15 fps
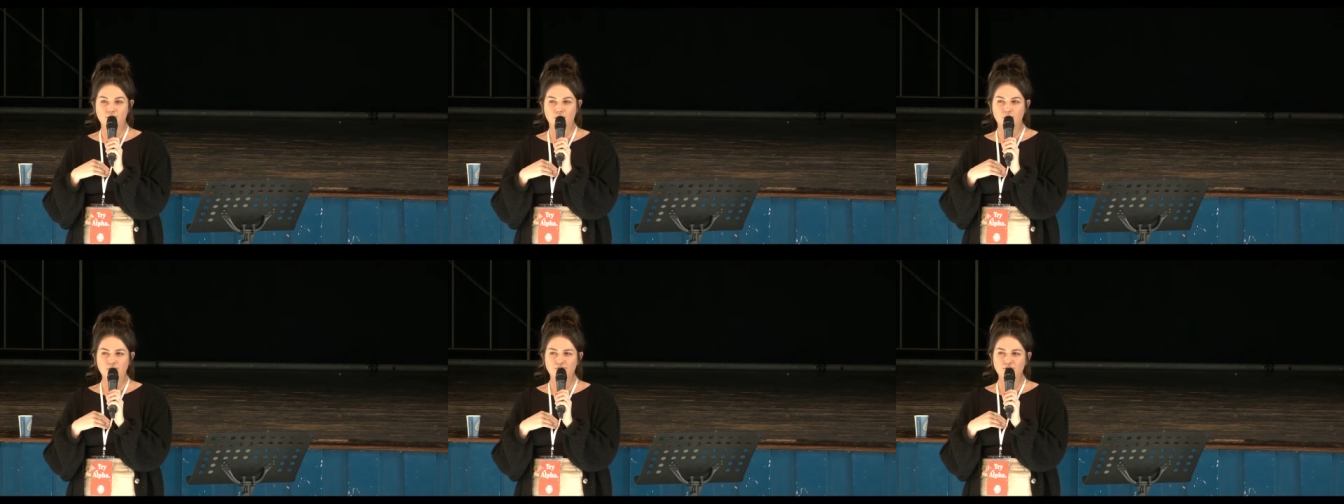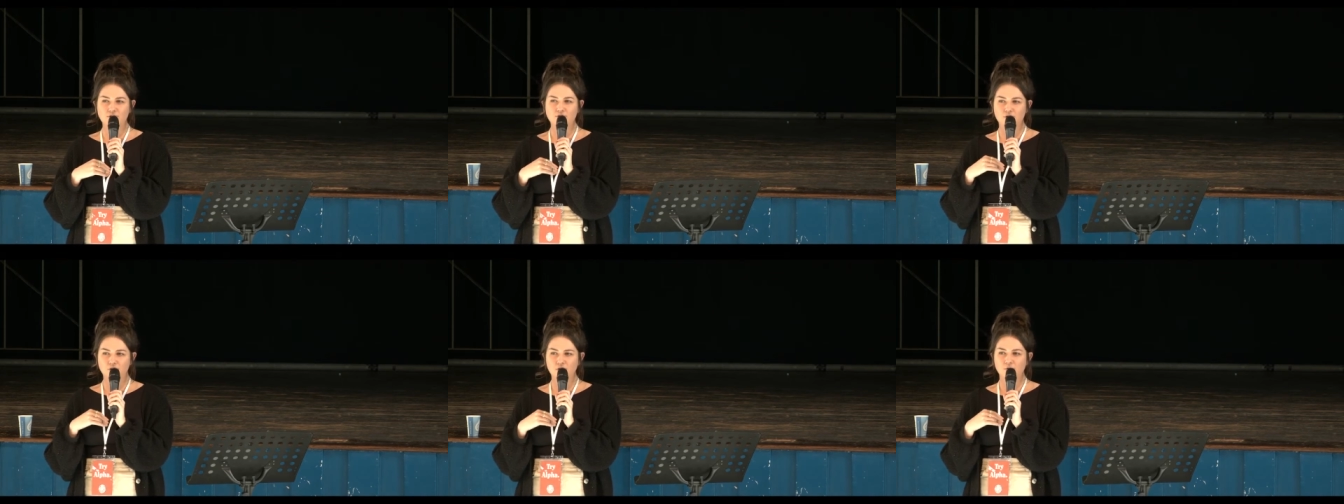So if
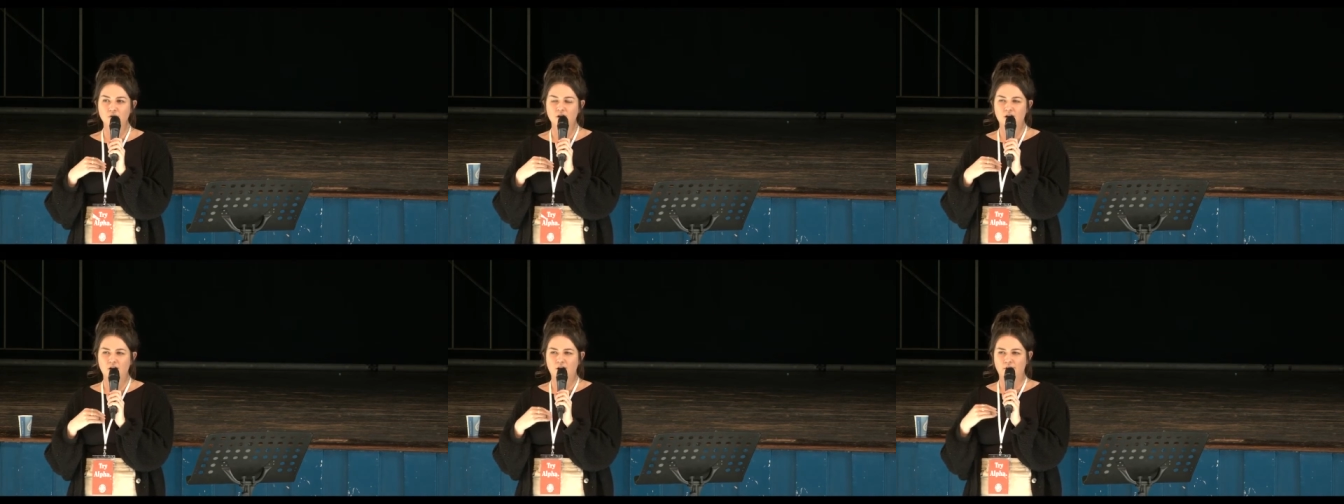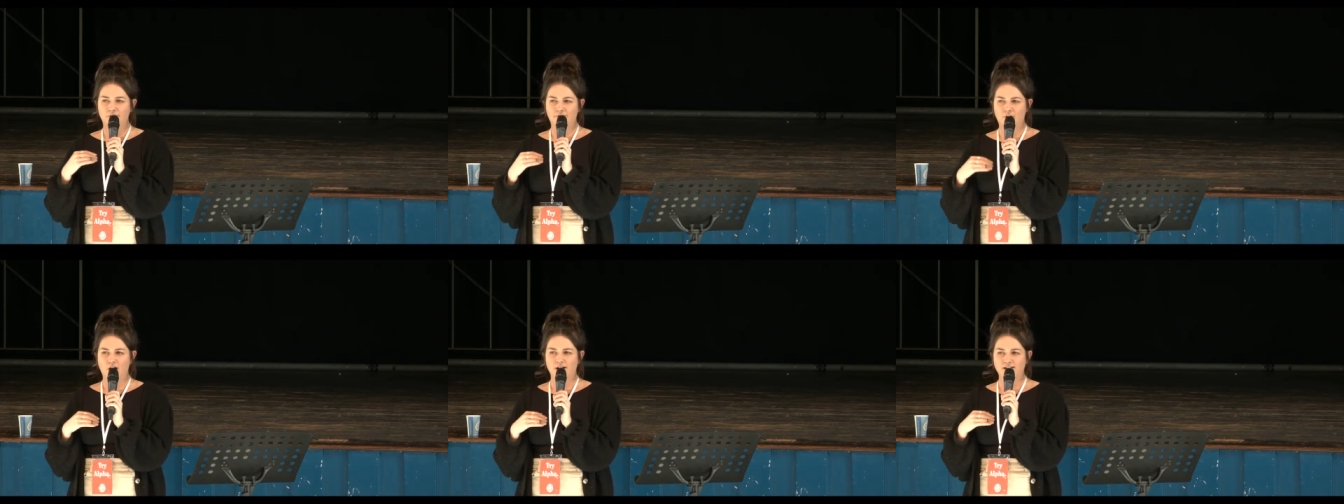you do
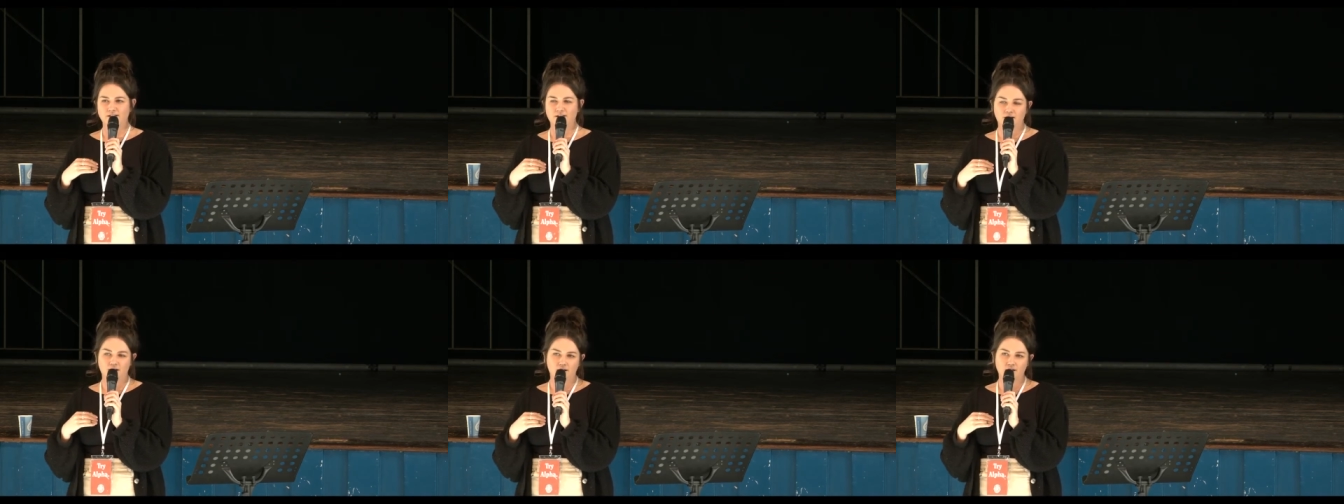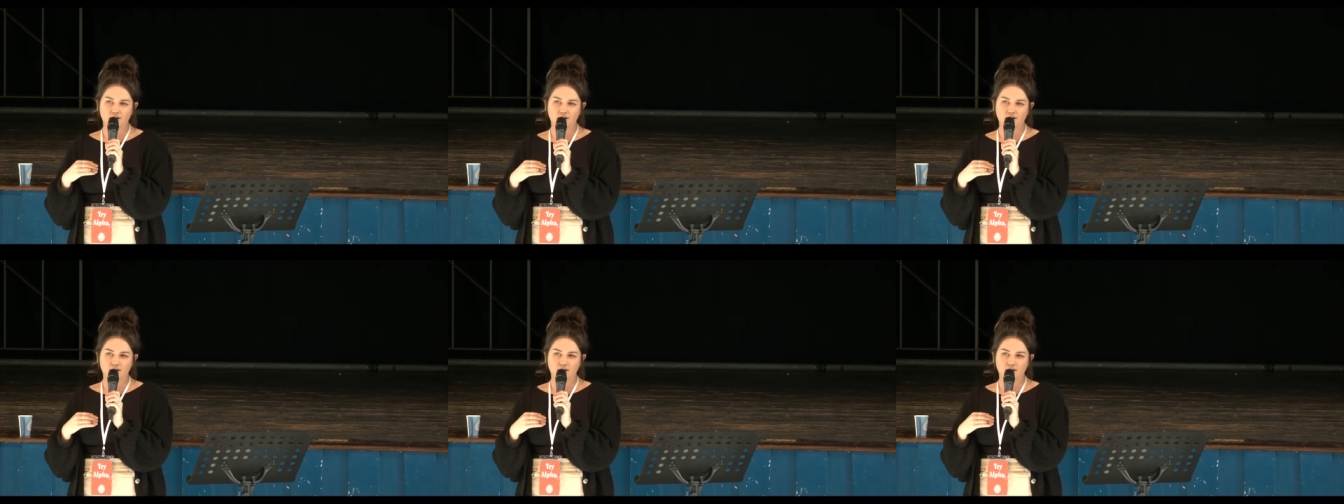find that,